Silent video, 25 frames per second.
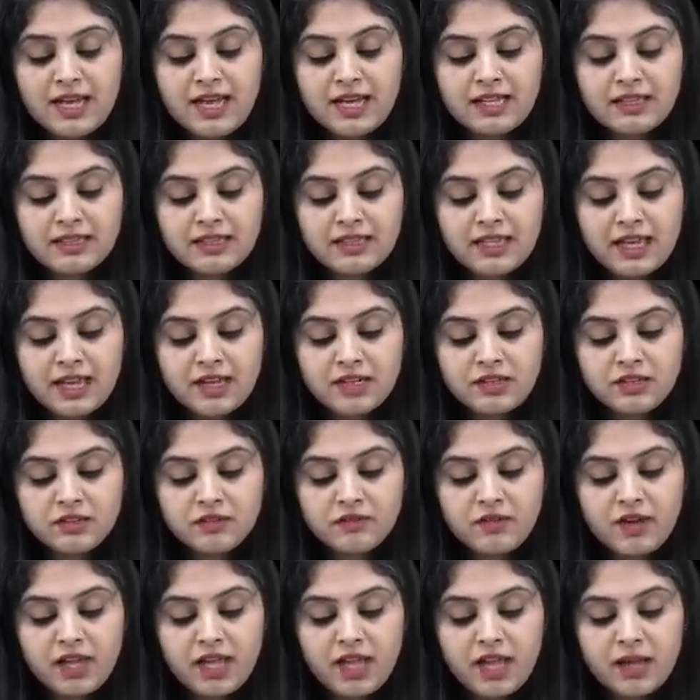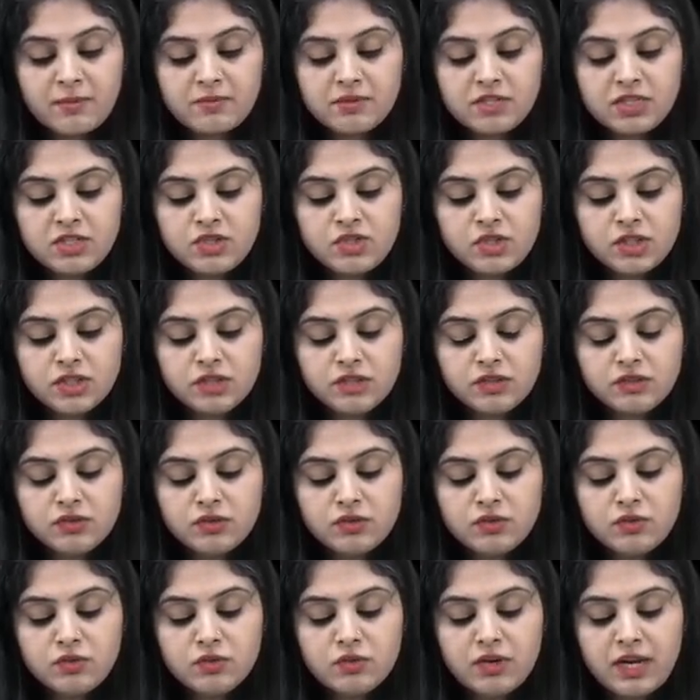And that is why I'm teaching
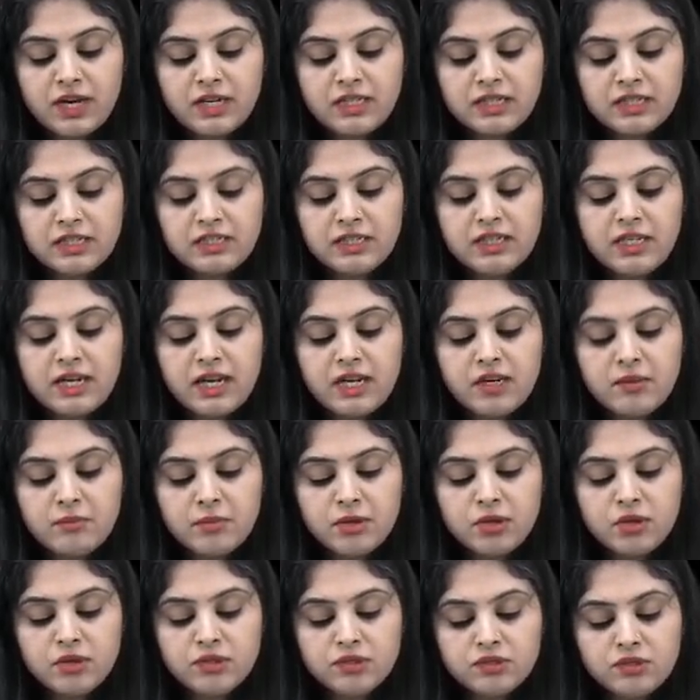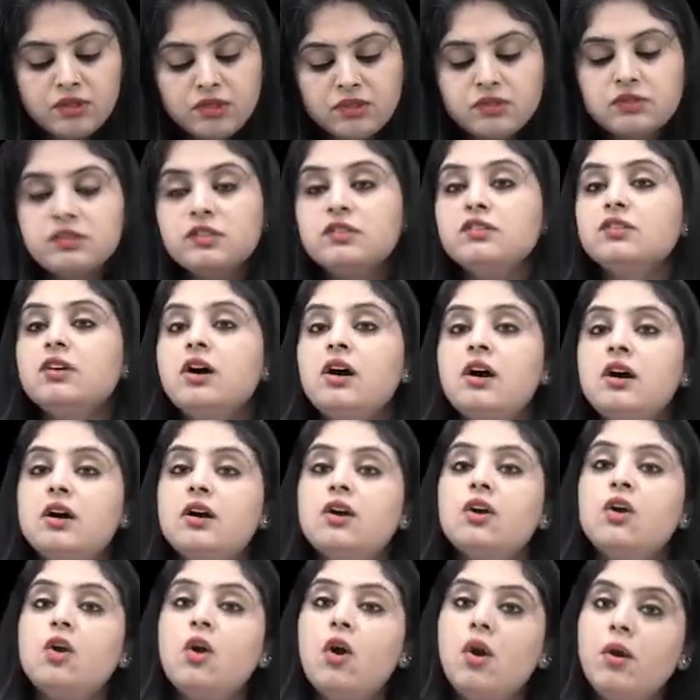this to you right in the end, because this is
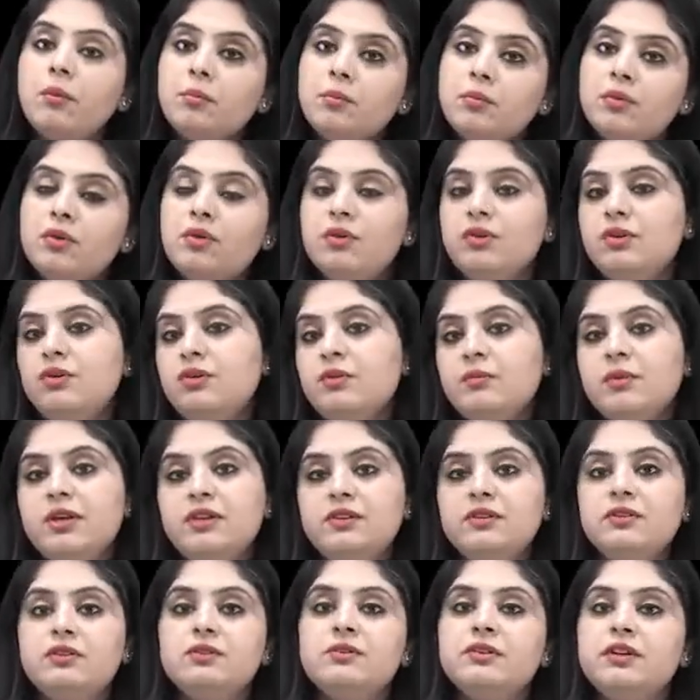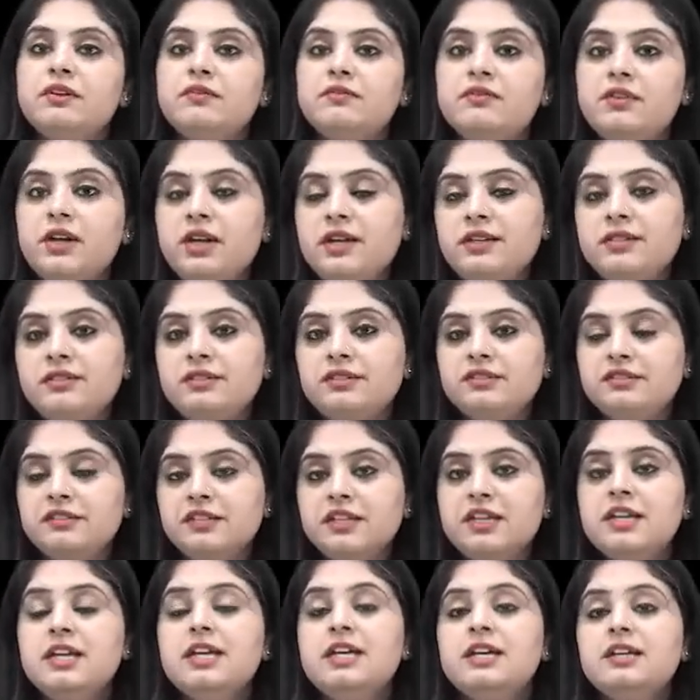a combo
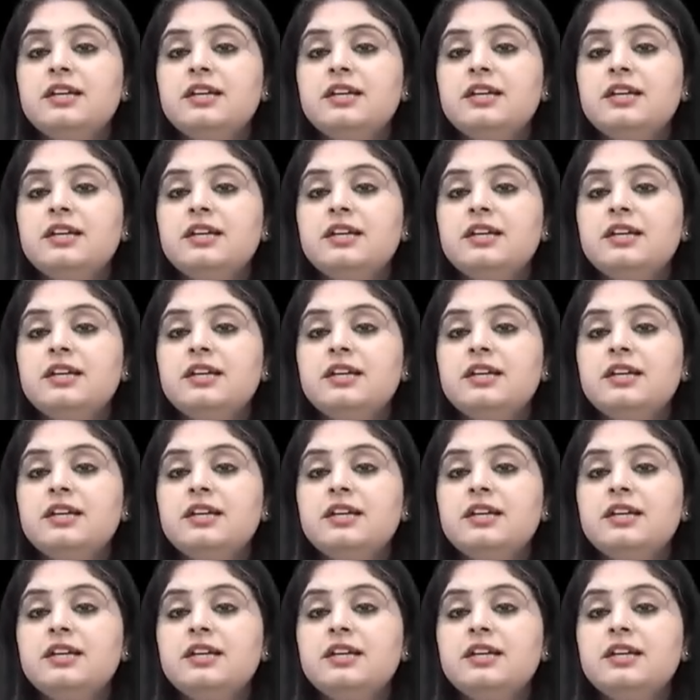glomerulonephritis.